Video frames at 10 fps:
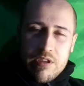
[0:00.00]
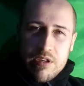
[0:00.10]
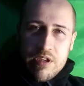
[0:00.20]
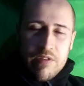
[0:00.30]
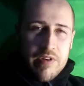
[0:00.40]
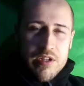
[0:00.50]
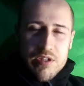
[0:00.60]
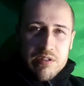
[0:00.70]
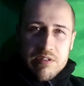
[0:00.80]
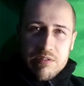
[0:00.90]
You give her
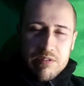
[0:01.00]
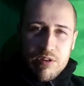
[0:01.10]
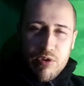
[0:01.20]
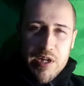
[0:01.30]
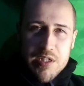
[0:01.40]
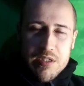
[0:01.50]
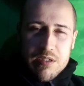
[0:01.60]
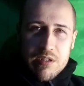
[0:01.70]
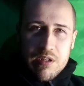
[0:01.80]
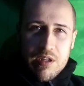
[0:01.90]
just grass